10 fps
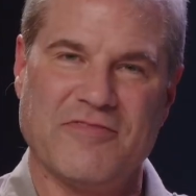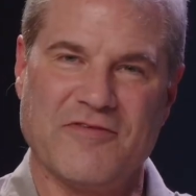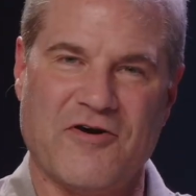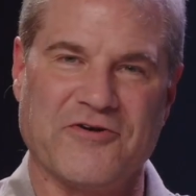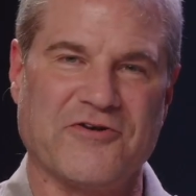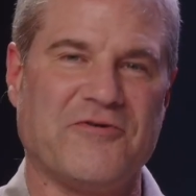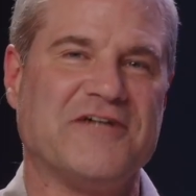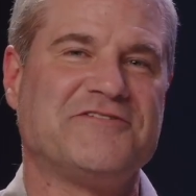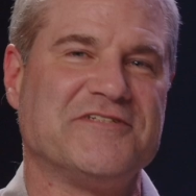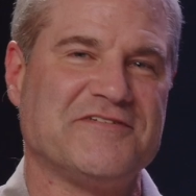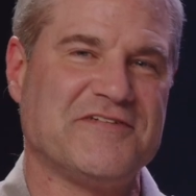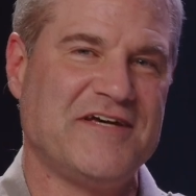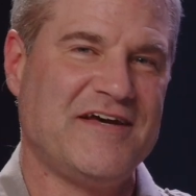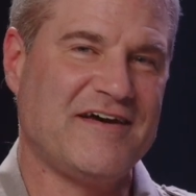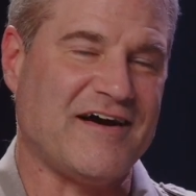All your questions
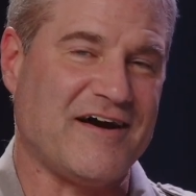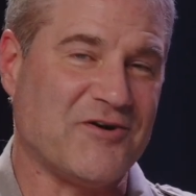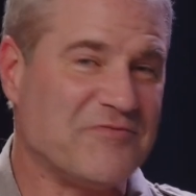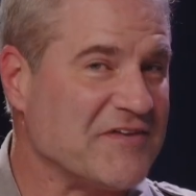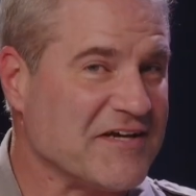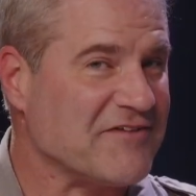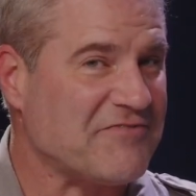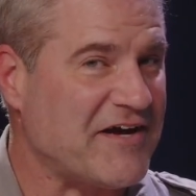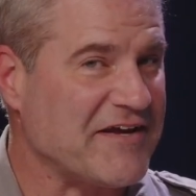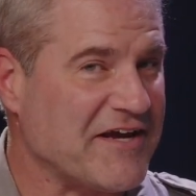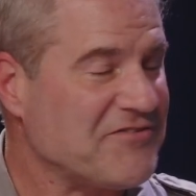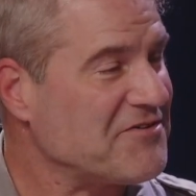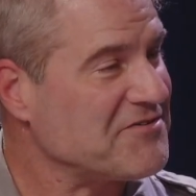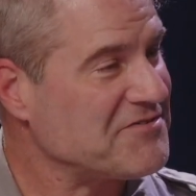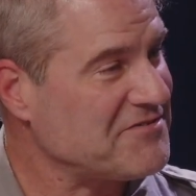hopefully can find
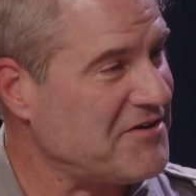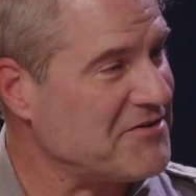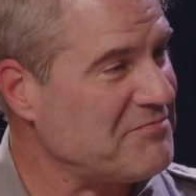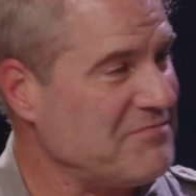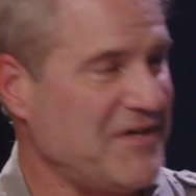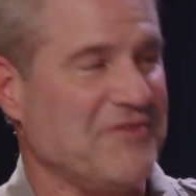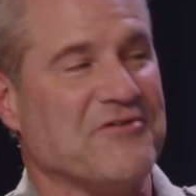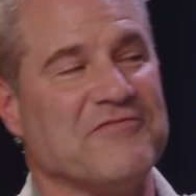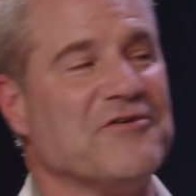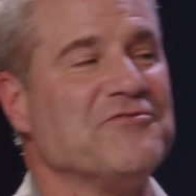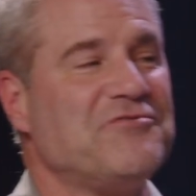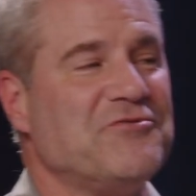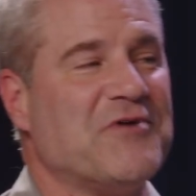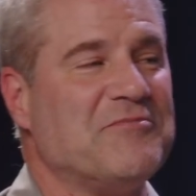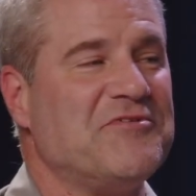answers on either of those two
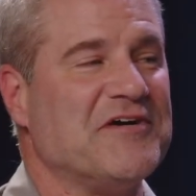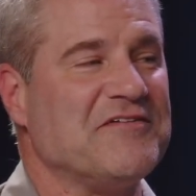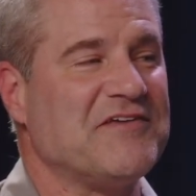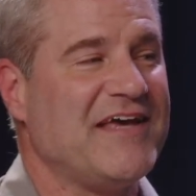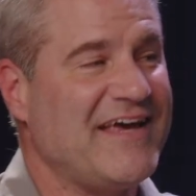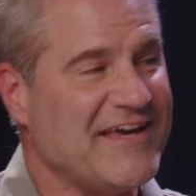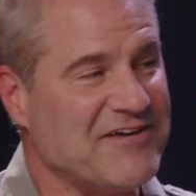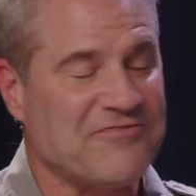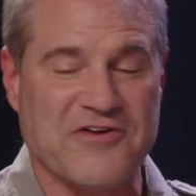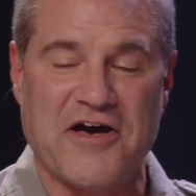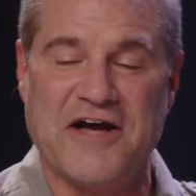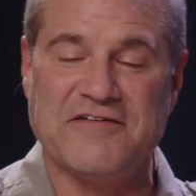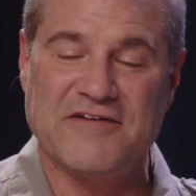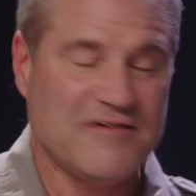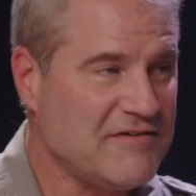websites. If not,
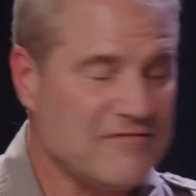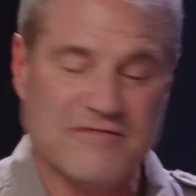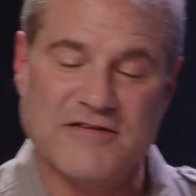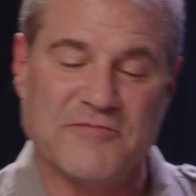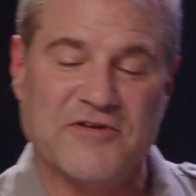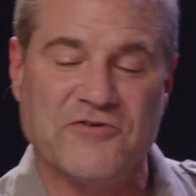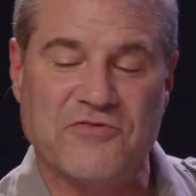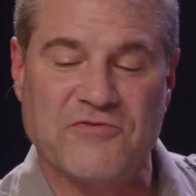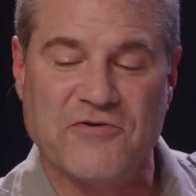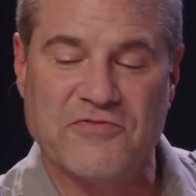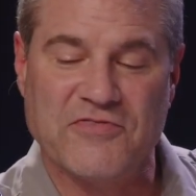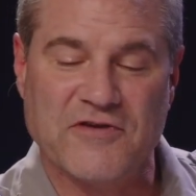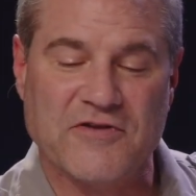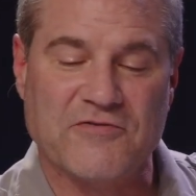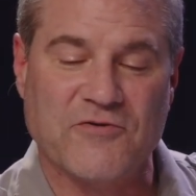let me throw
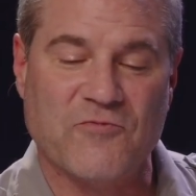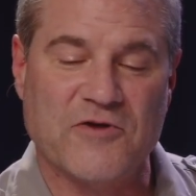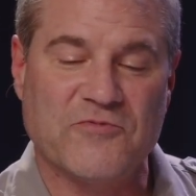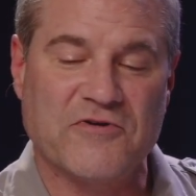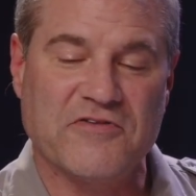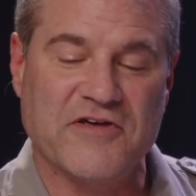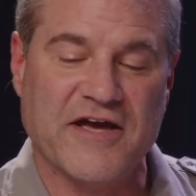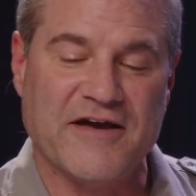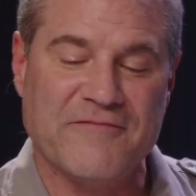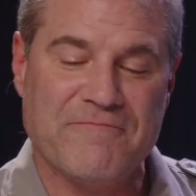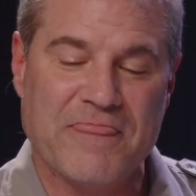one more thing out.